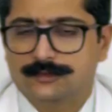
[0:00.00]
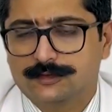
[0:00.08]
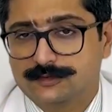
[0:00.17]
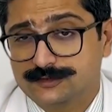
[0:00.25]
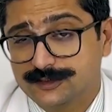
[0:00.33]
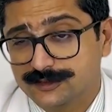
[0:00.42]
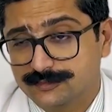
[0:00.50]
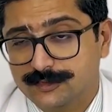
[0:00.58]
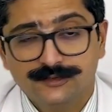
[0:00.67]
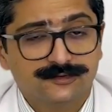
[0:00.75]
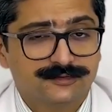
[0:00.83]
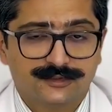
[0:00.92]
or 6
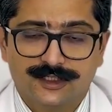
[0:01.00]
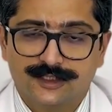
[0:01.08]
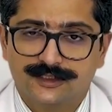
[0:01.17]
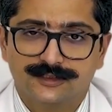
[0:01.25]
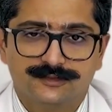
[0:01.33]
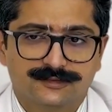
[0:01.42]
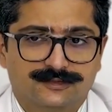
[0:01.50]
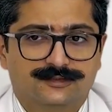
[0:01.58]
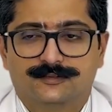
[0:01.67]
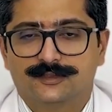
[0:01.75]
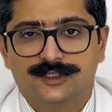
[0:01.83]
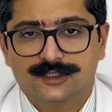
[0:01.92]
months. That is
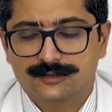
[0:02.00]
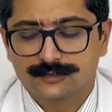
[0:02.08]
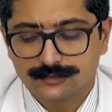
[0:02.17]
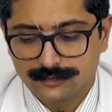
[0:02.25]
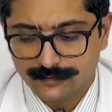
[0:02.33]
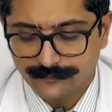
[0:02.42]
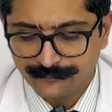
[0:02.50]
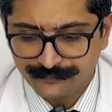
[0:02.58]
something unknown.